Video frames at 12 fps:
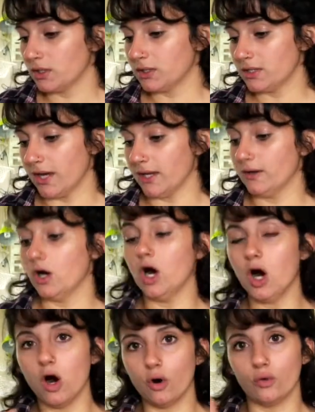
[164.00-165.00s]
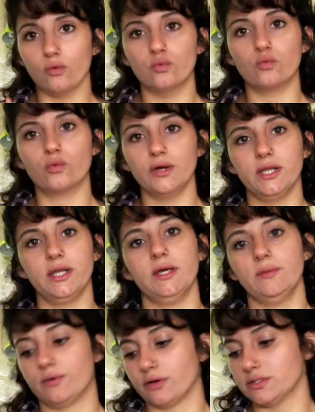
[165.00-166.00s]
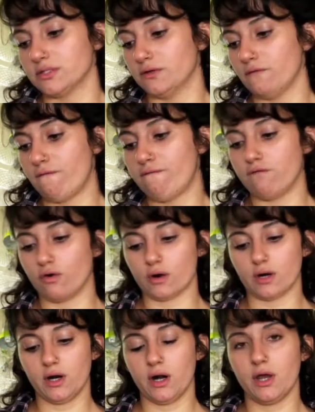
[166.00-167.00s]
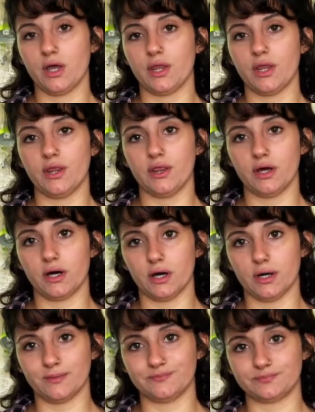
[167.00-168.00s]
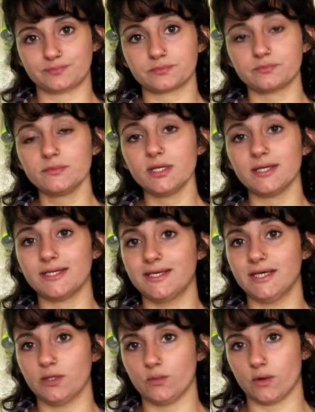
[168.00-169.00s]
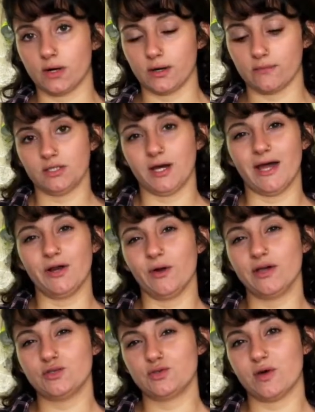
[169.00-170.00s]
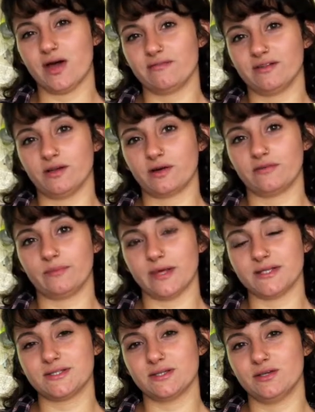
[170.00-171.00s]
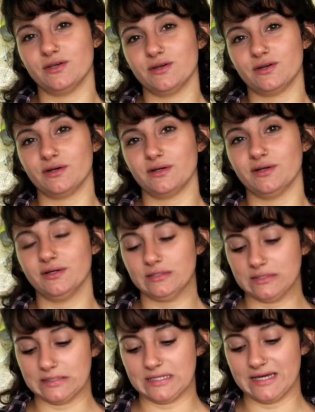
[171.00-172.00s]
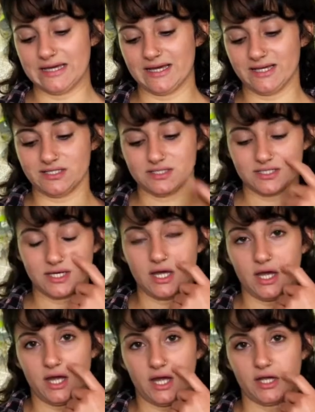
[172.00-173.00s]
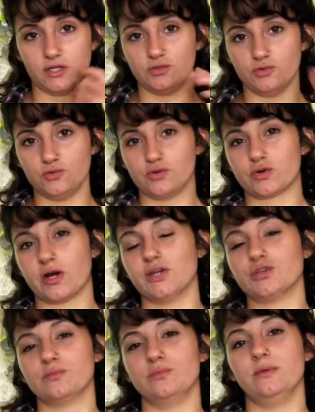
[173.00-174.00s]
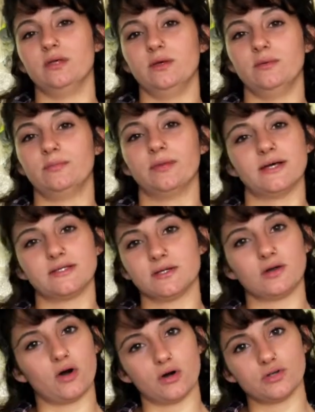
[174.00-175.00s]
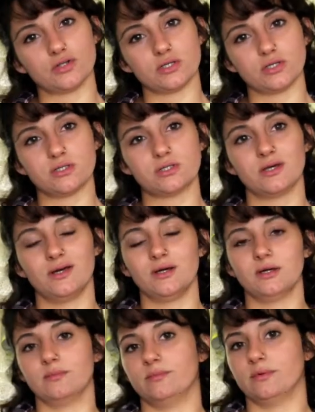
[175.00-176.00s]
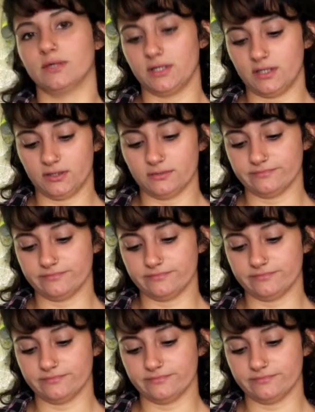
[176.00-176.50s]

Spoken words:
Okay. Oh, really important for the quinoa. I know I do have a lot of plastic here, and I do try to be plastic conscious, but